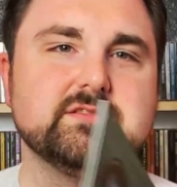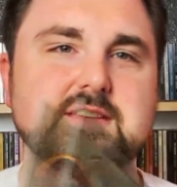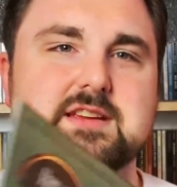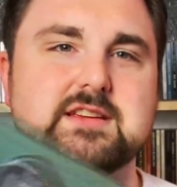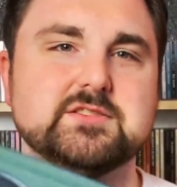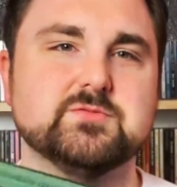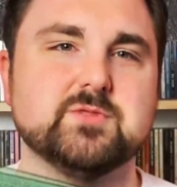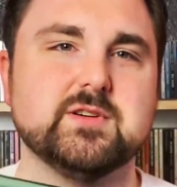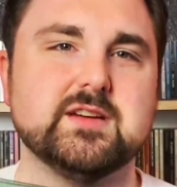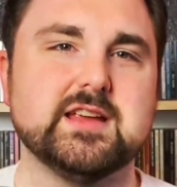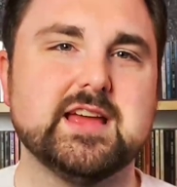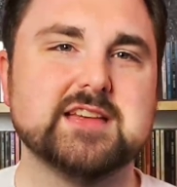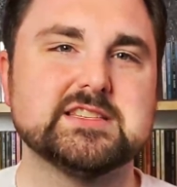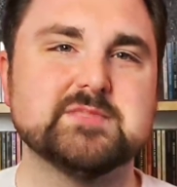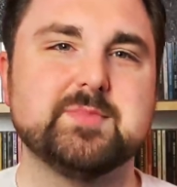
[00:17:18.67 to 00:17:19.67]
Each one,
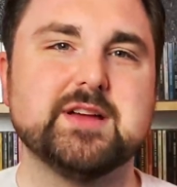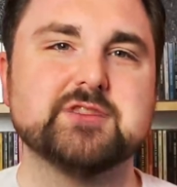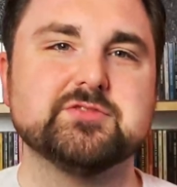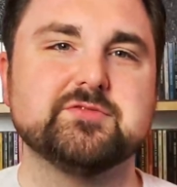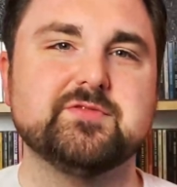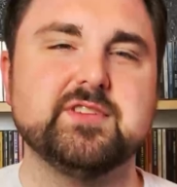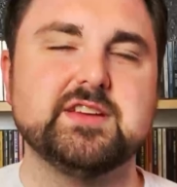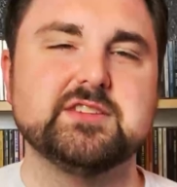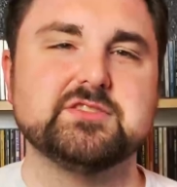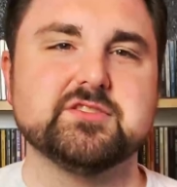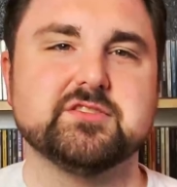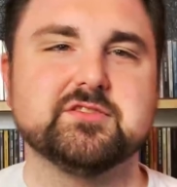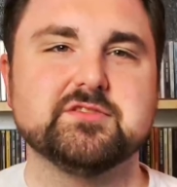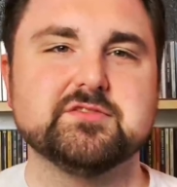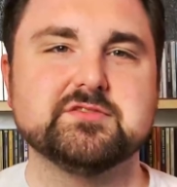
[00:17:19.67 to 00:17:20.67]
it has special
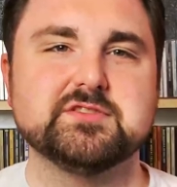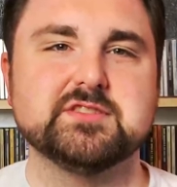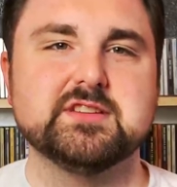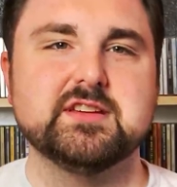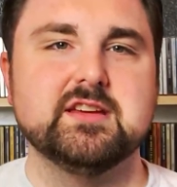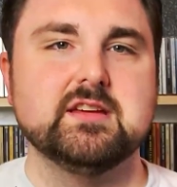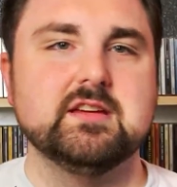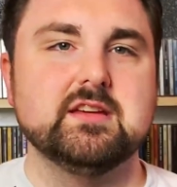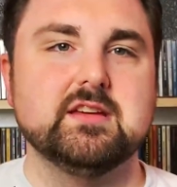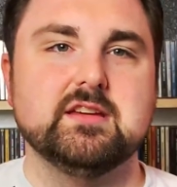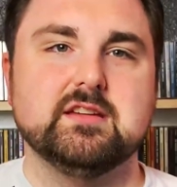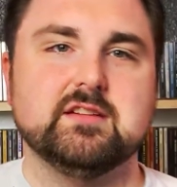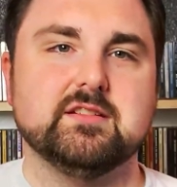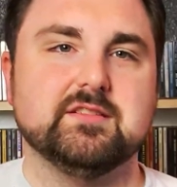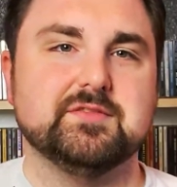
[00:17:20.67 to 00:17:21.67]
features.
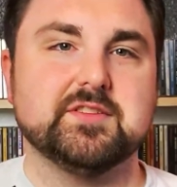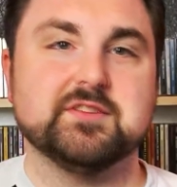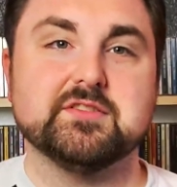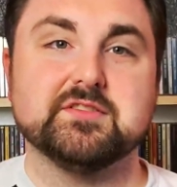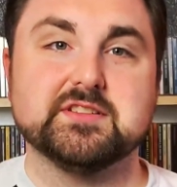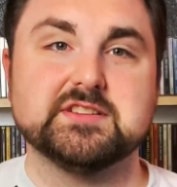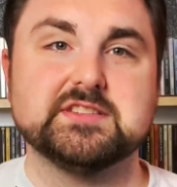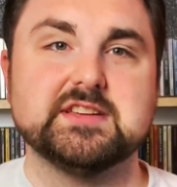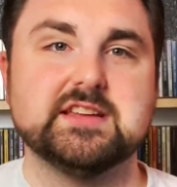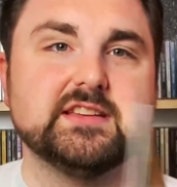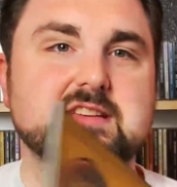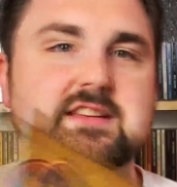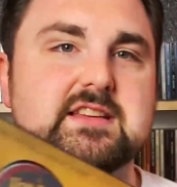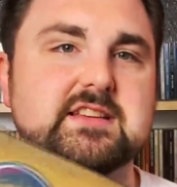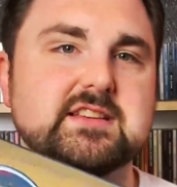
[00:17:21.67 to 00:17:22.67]
If they're
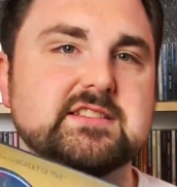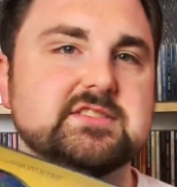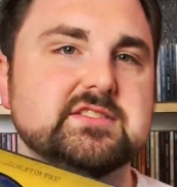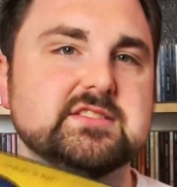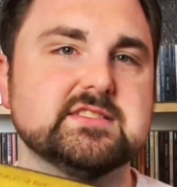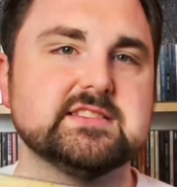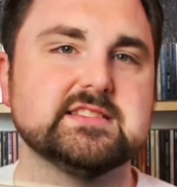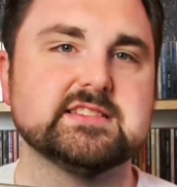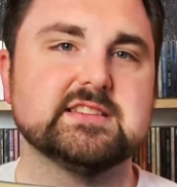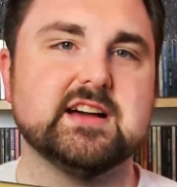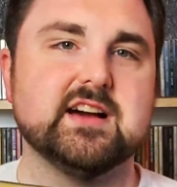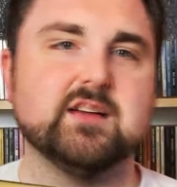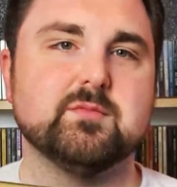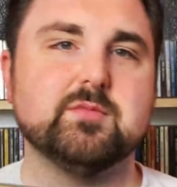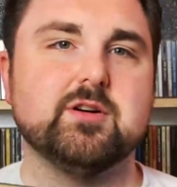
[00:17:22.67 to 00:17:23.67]
extended editions, it's
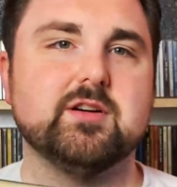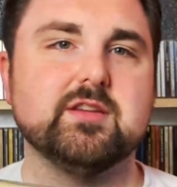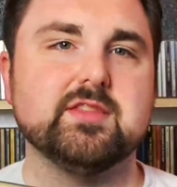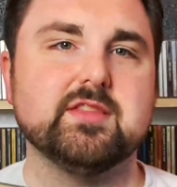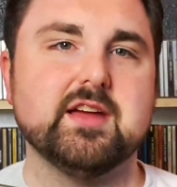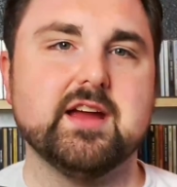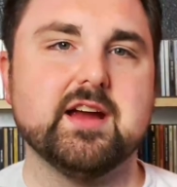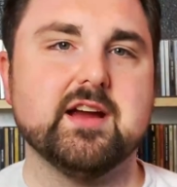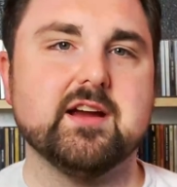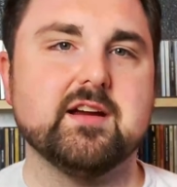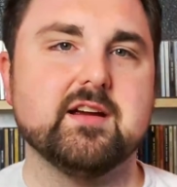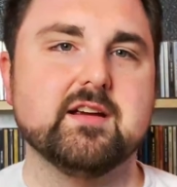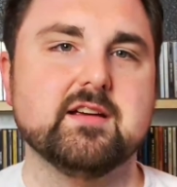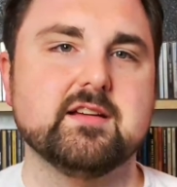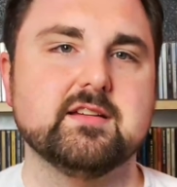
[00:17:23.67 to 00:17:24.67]
got them on
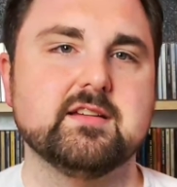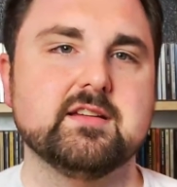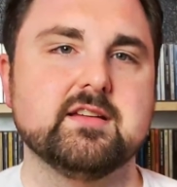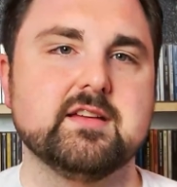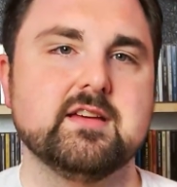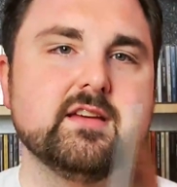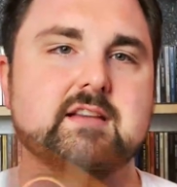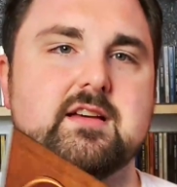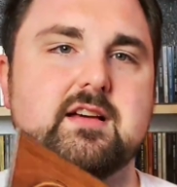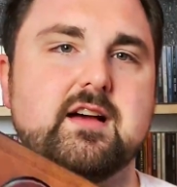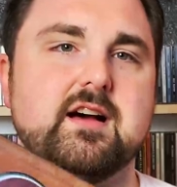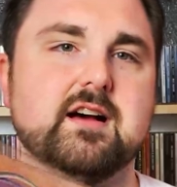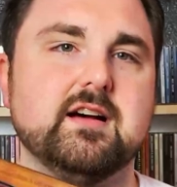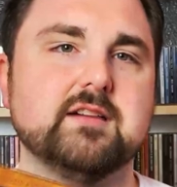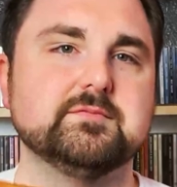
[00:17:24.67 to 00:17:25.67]
there.
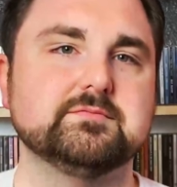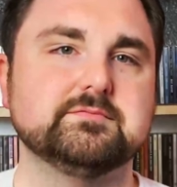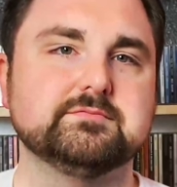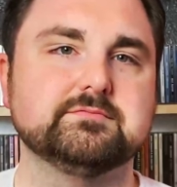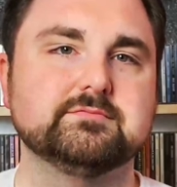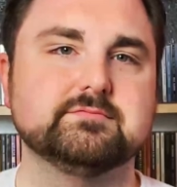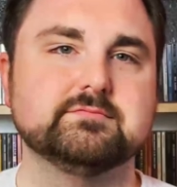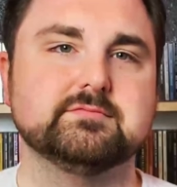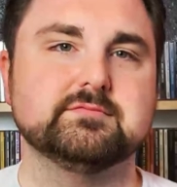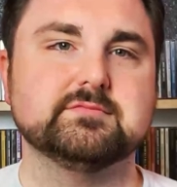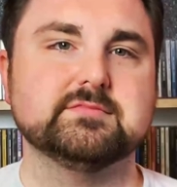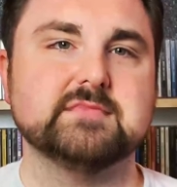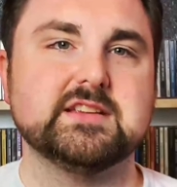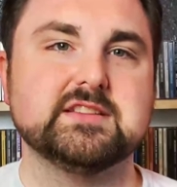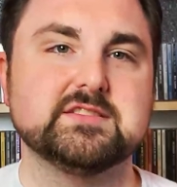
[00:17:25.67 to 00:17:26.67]

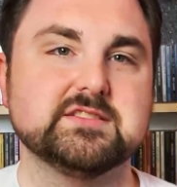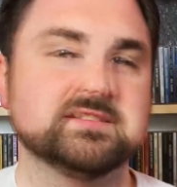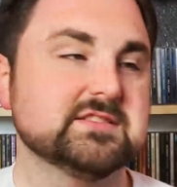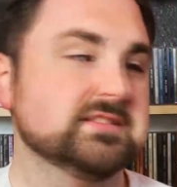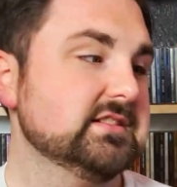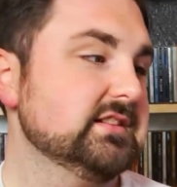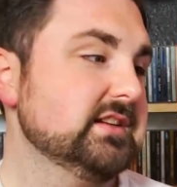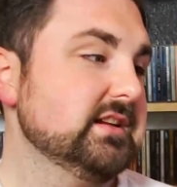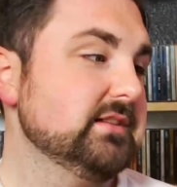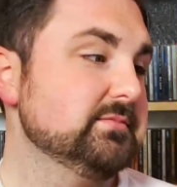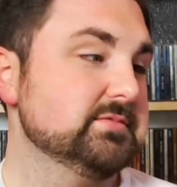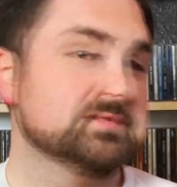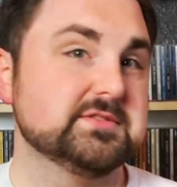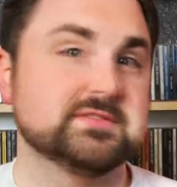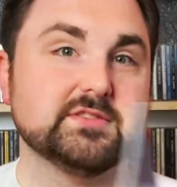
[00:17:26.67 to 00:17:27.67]
It just
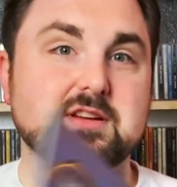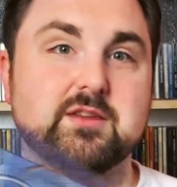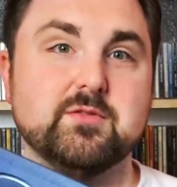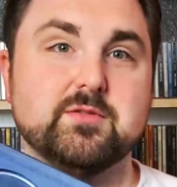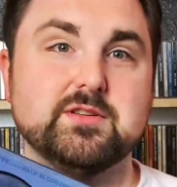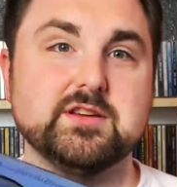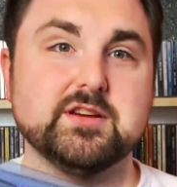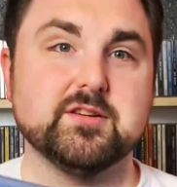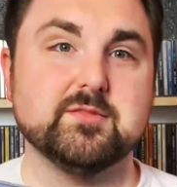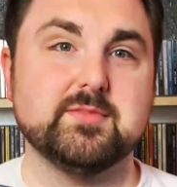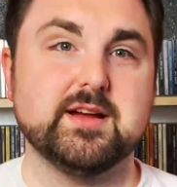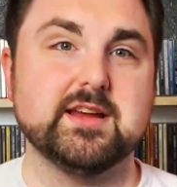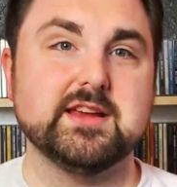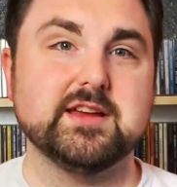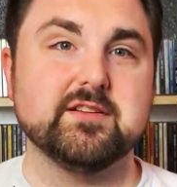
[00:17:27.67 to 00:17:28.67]
keeps going year
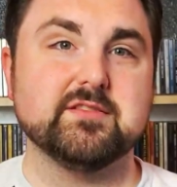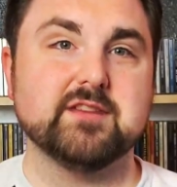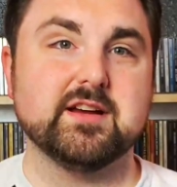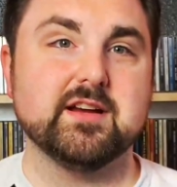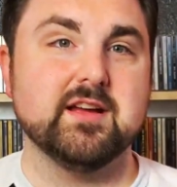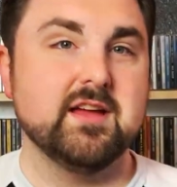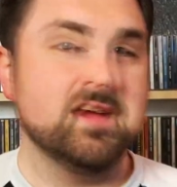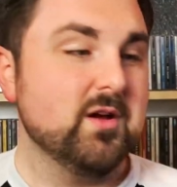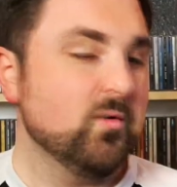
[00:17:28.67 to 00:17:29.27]
by year there.